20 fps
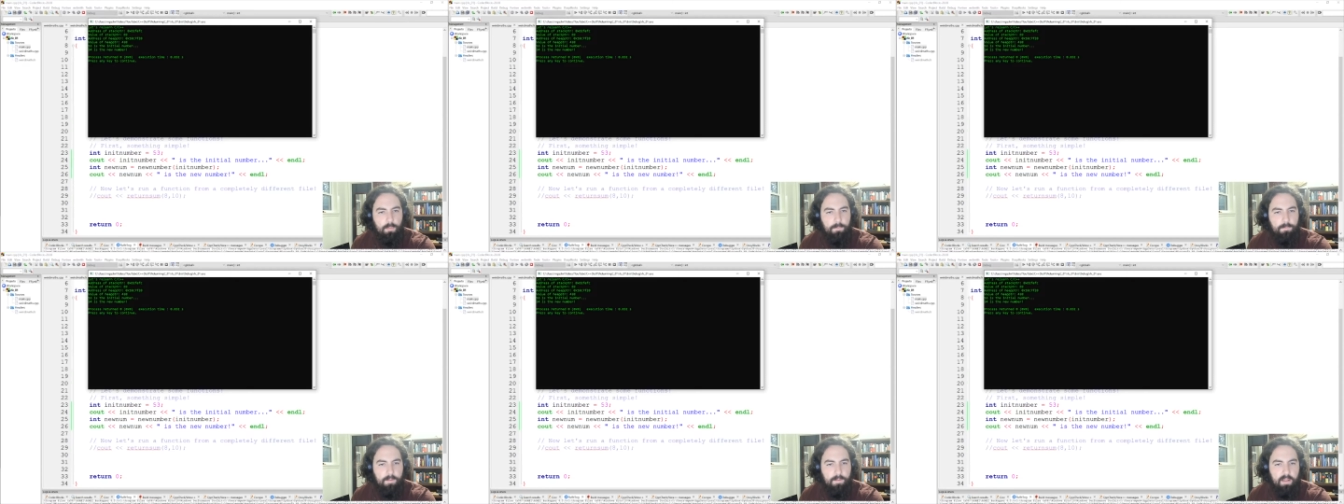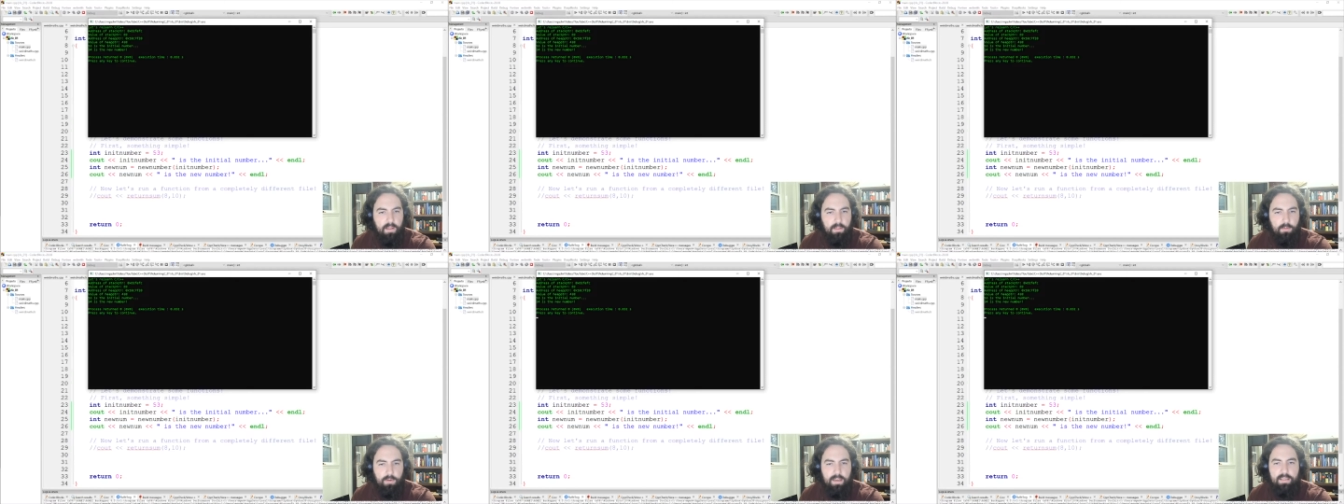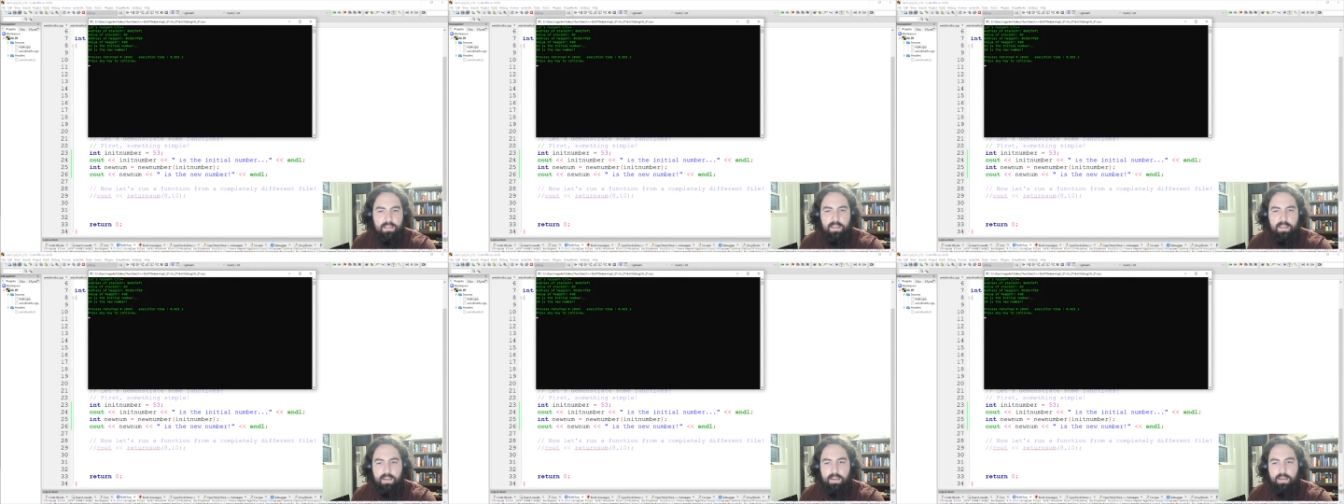53 is
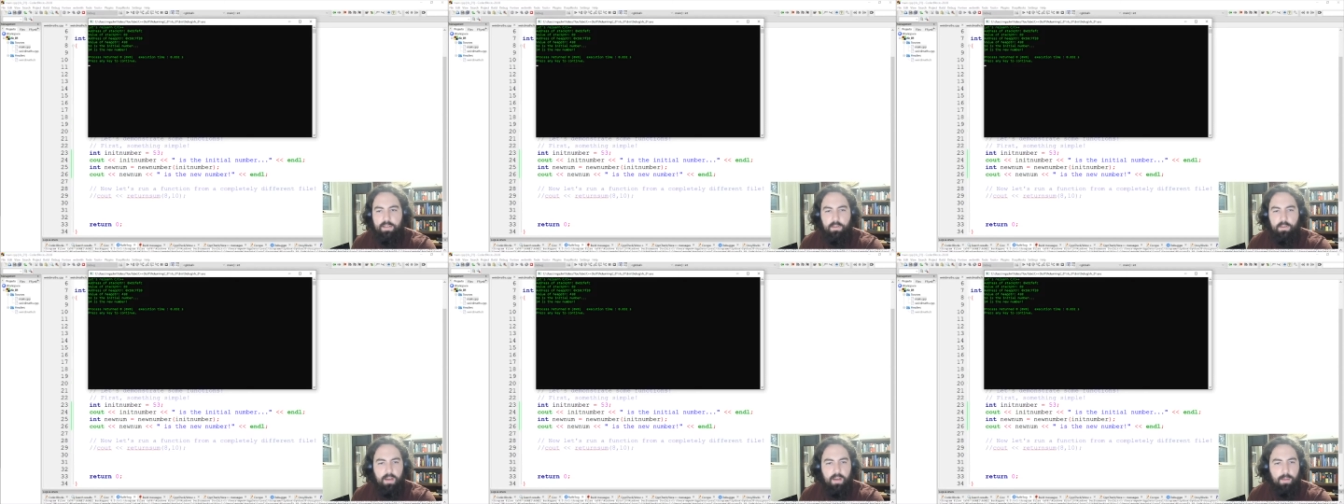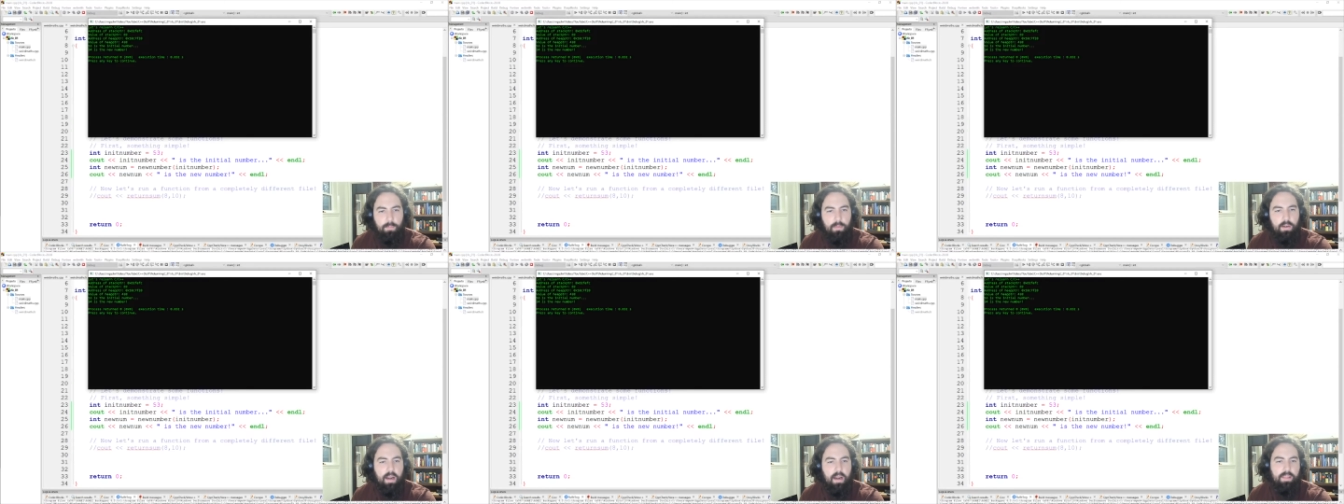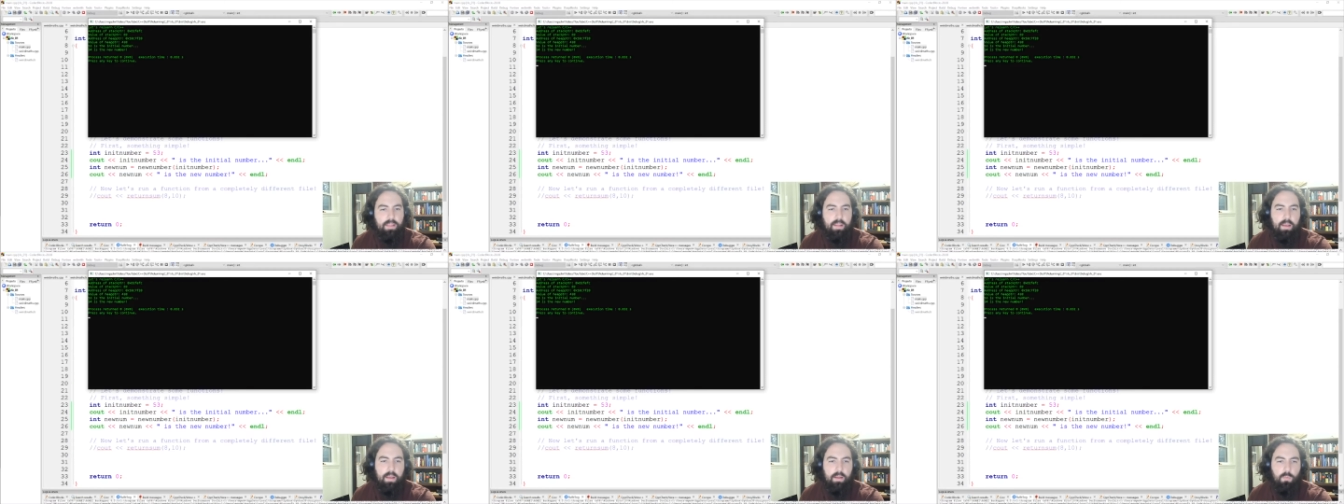the initial number, and
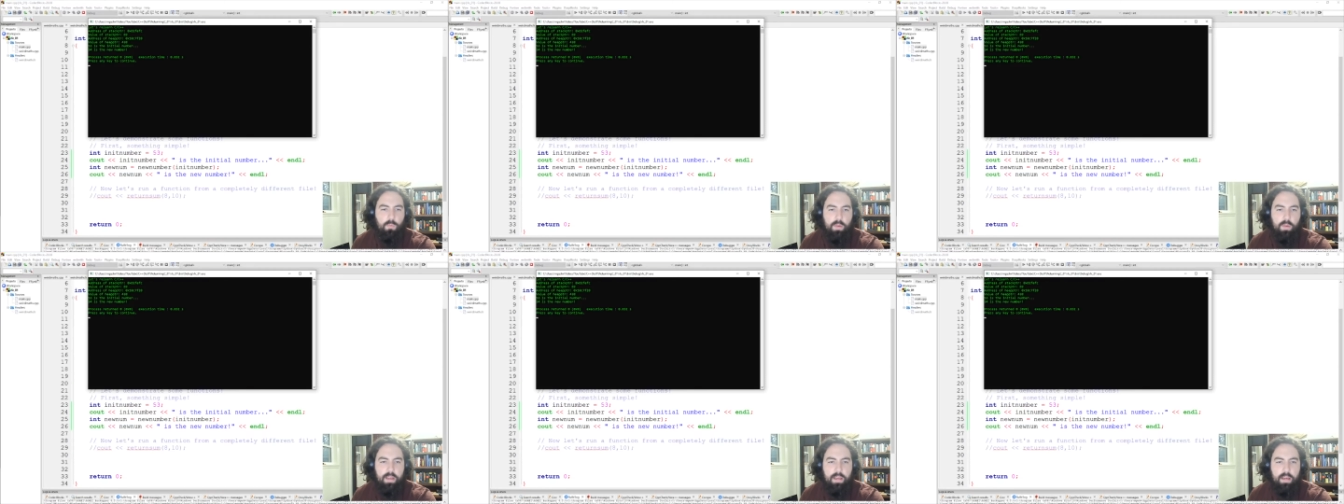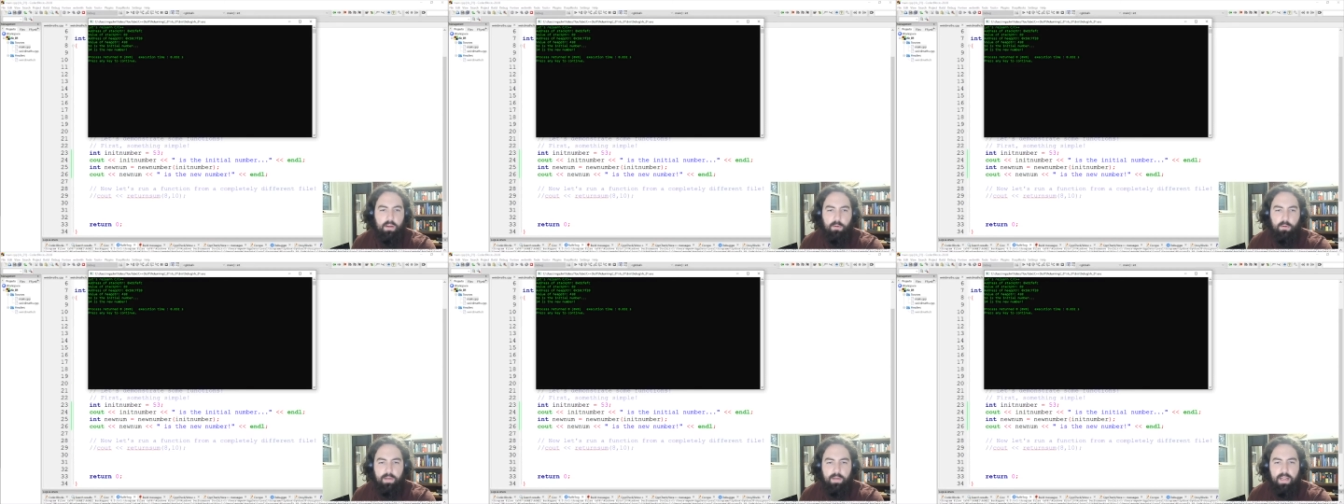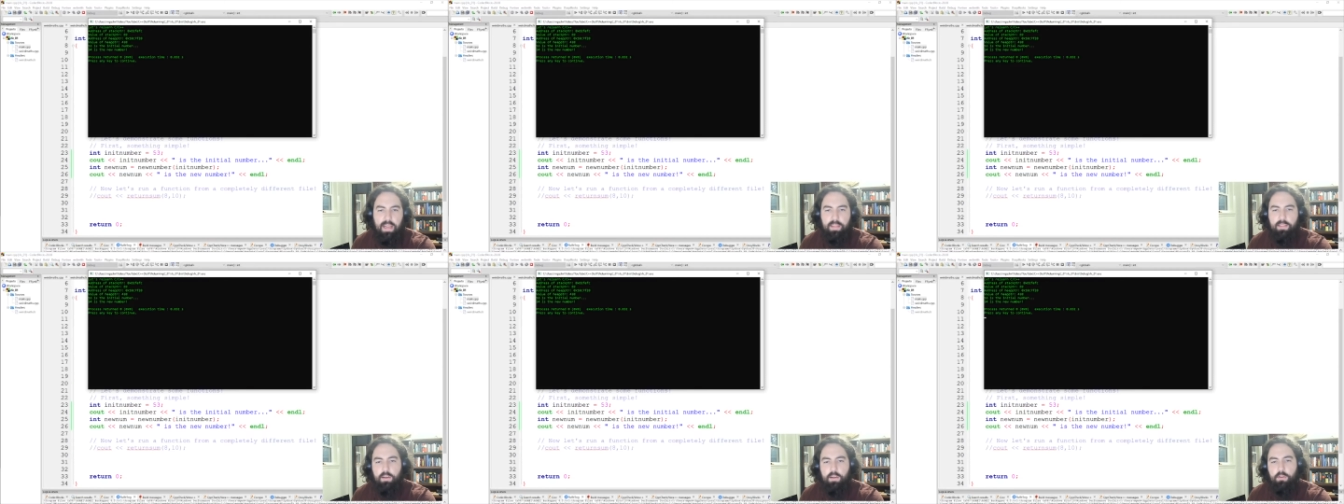then we
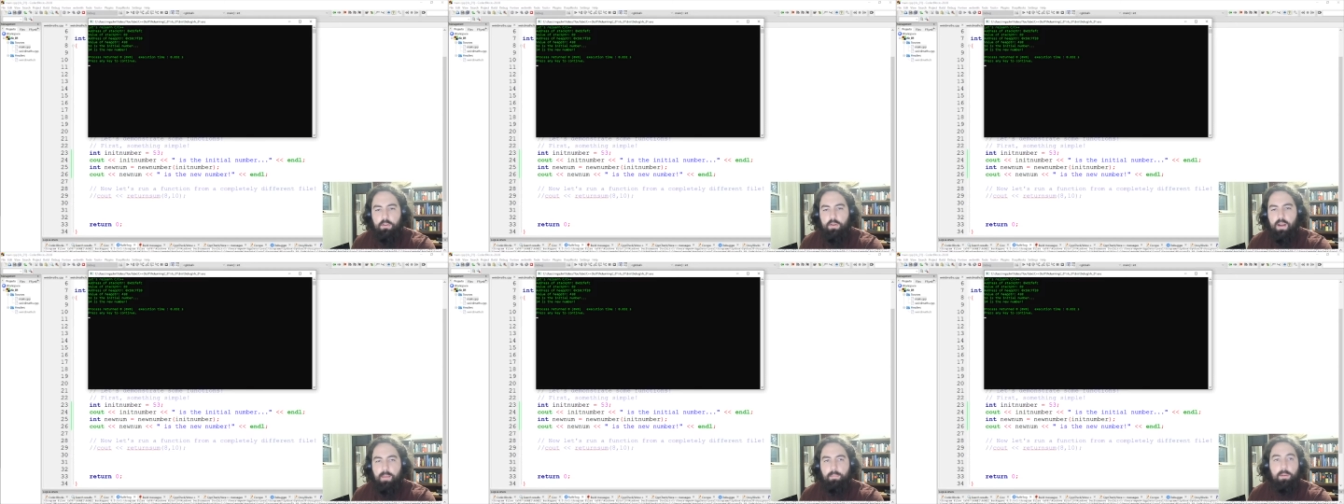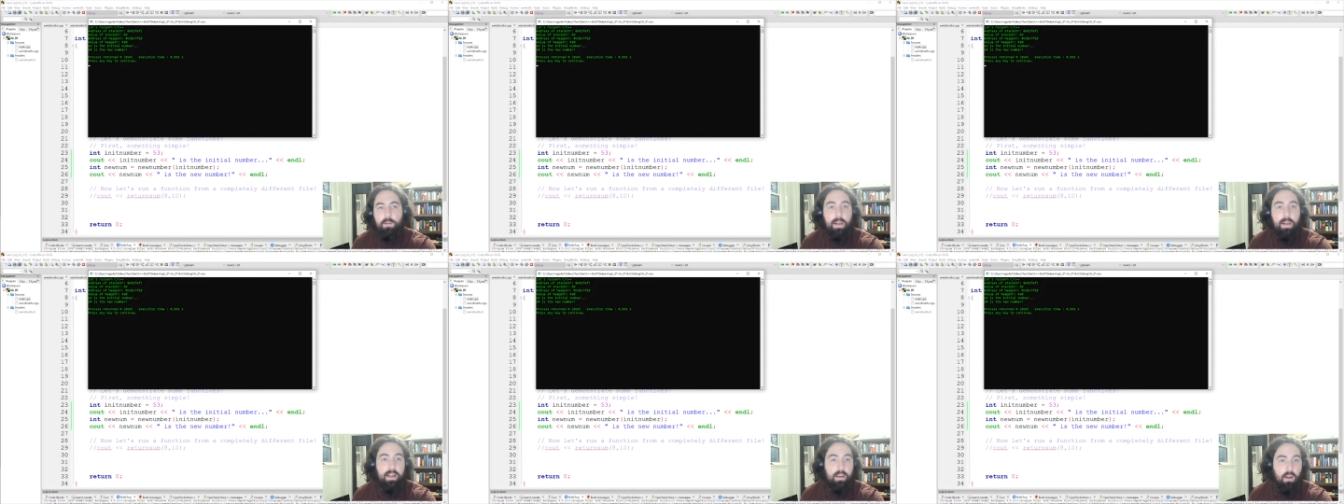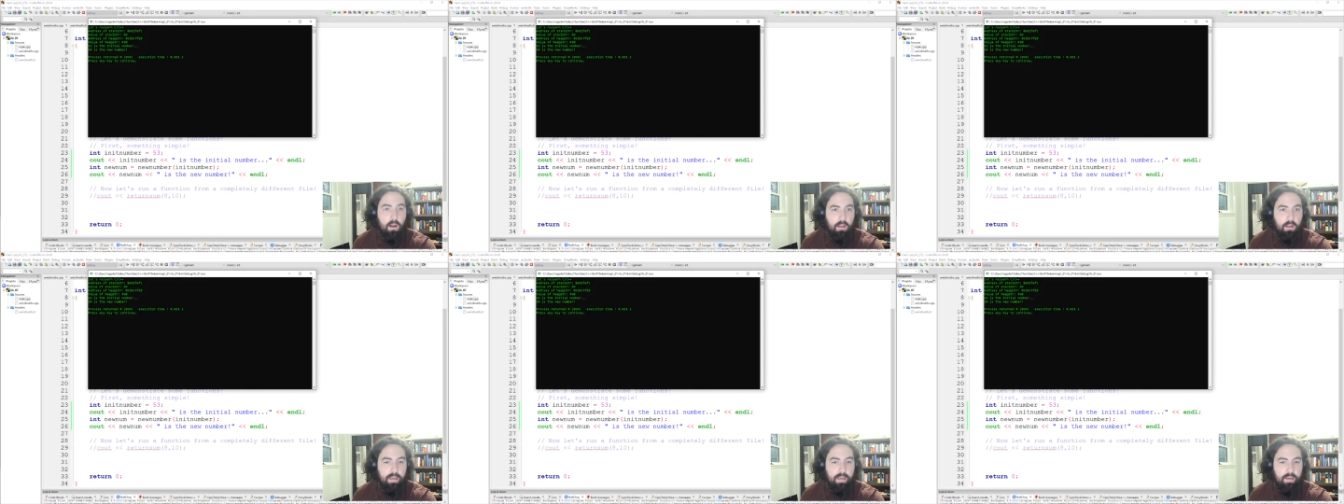create the new number by
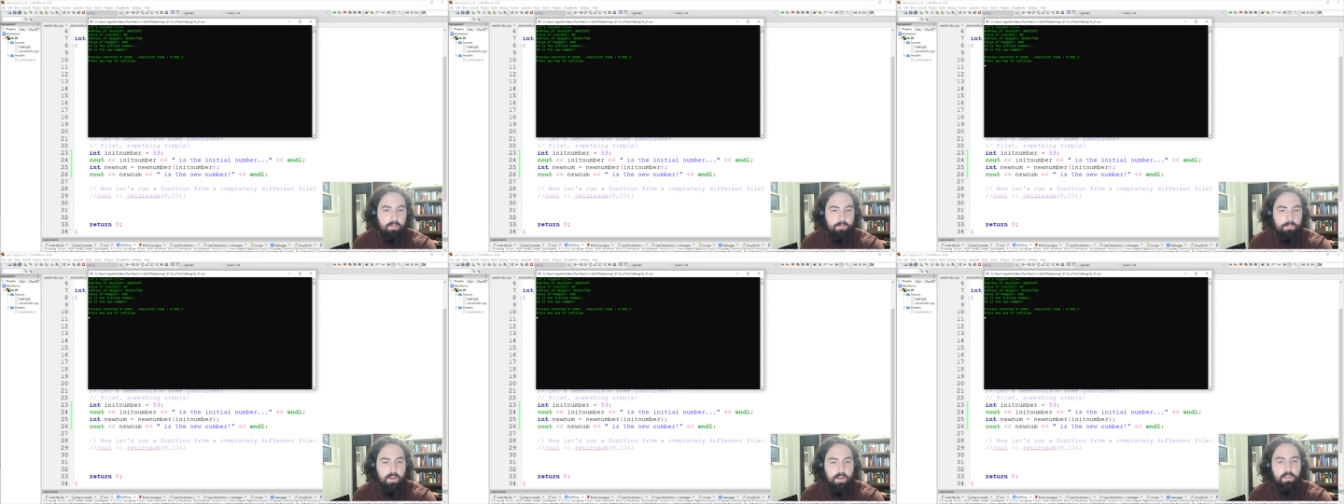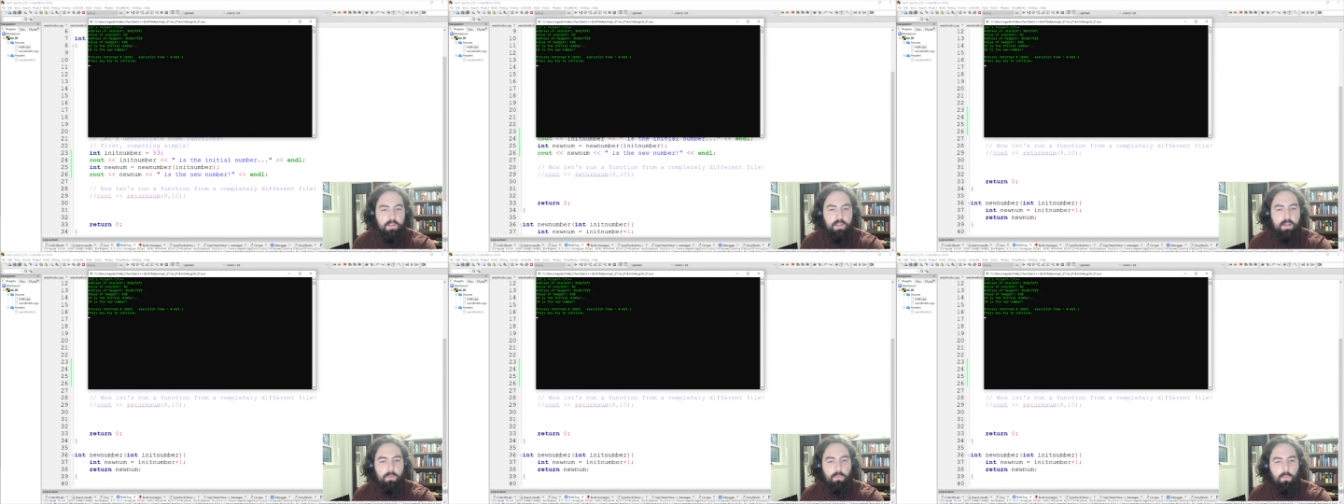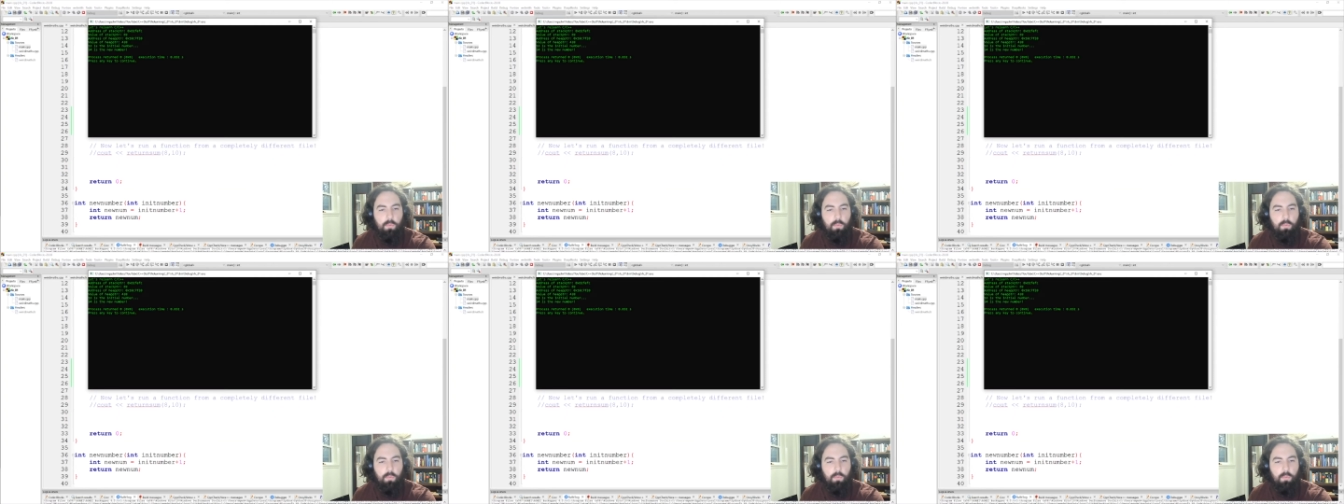calling a function,